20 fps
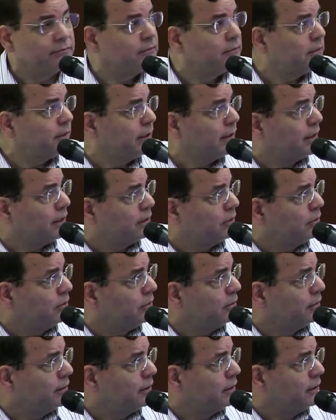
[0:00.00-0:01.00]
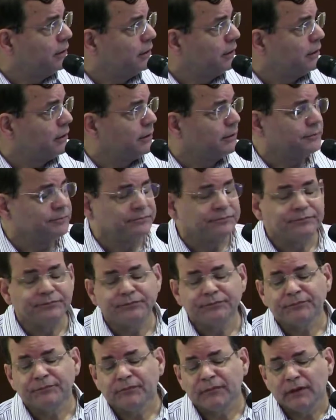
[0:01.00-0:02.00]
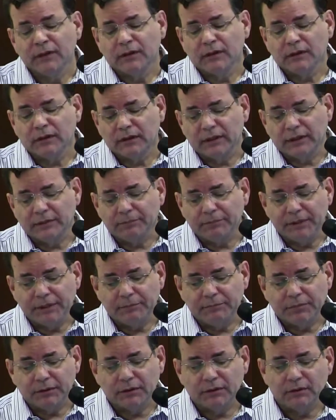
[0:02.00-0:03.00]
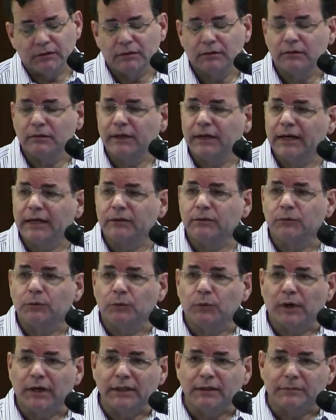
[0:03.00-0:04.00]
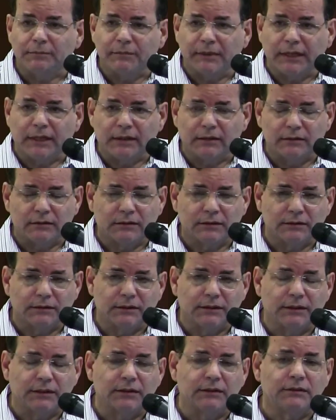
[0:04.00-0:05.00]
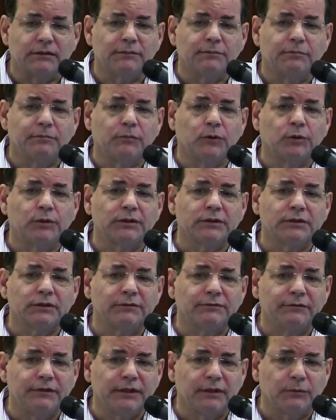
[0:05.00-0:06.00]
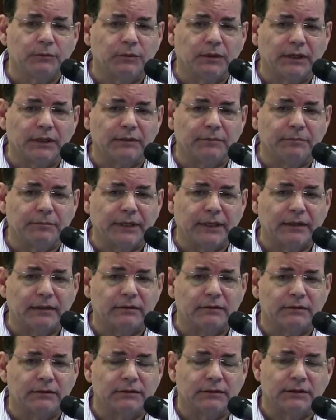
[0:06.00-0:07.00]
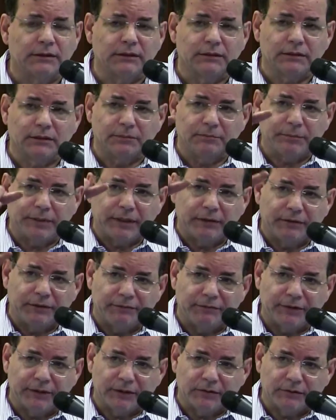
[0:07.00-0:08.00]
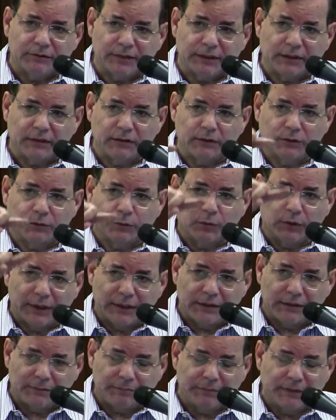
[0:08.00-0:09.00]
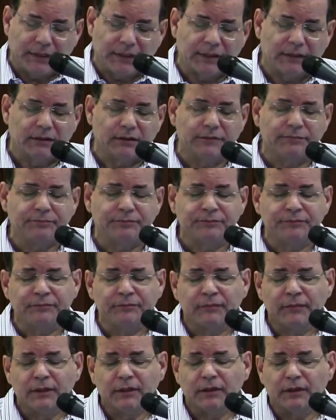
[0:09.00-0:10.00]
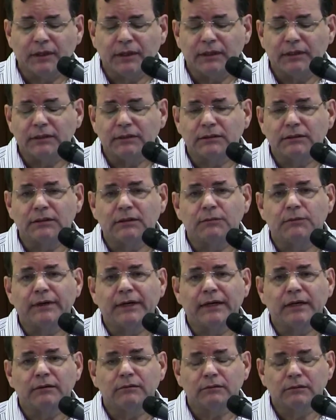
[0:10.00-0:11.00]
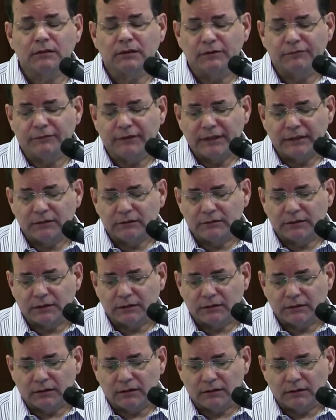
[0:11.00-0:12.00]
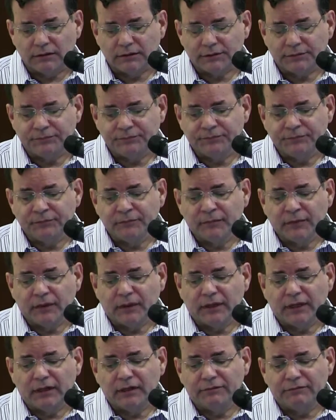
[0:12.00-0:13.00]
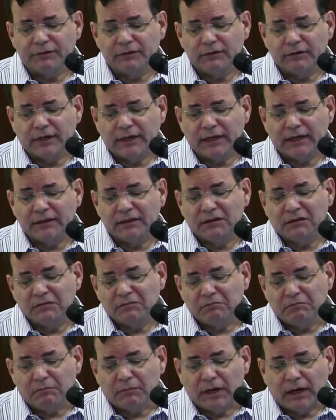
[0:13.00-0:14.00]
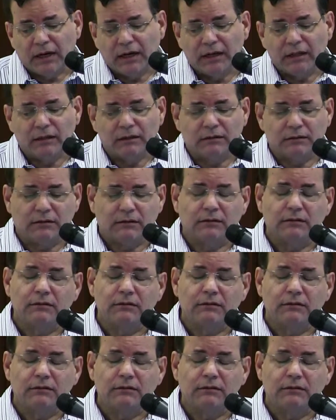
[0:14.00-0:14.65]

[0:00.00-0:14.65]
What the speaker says: category here, that people who had white matter disease, more severe white matter disease, the periventricular white matter that is around the ventricles, that if you had mild